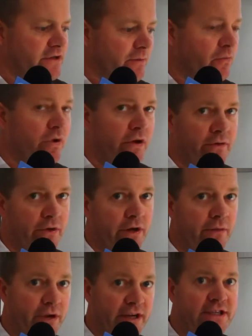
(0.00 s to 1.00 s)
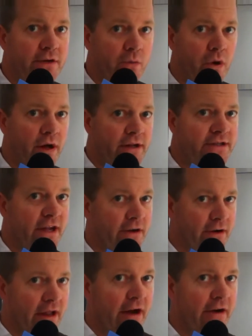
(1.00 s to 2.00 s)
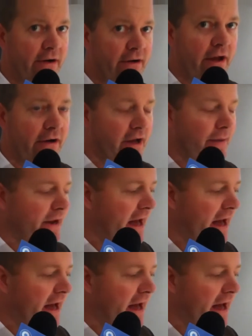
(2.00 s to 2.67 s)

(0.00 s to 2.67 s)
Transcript: some really recent ones that are